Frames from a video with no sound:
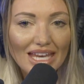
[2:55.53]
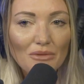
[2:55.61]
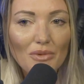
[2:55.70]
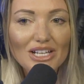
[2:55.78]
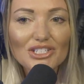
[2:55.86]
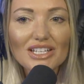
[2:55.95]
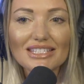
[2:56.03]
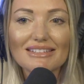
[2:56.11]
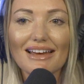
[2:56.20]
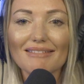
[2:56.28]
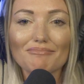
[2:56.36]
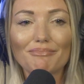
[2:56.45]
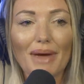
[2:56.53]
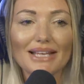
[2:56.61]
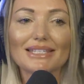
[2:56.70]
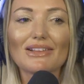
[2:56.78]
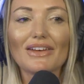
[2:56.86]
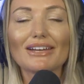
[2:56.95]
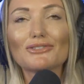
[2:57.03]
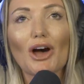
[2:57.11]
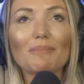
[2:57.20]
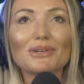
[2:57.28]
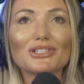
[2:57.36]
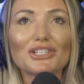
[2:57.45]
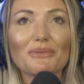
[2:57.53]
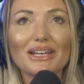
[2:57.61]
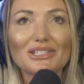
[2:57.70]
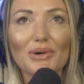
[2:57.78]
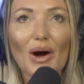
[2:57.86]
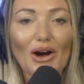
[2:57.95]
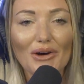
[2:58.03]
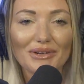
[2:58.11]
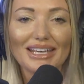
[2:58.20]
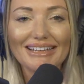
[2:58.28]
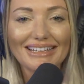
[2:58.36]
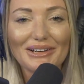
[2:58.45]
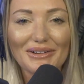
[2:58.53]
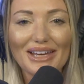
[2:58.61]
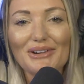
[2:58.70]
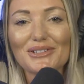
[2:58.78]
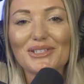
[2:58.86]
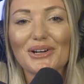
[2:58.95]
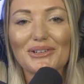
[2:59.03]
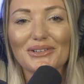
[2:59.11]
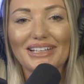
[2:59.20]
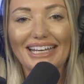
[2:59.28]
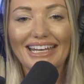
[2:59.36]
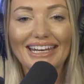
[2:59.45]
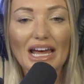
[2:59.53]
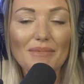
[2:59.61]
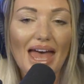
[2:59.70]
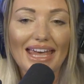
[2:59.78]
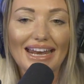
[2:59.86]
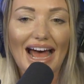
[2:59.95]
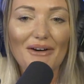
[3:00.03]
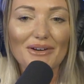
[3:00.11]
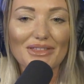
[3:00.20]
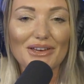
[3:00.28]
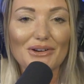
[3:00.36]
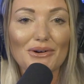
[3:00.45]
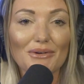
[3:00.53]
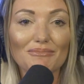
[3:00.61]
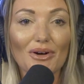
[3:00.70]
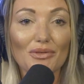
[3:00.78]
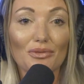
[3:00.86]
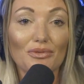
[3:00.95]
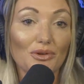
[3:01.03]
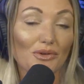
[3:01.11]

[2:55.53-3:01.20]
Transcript: And we just basically adopted you into our own little inner circle and ended up hanging out with you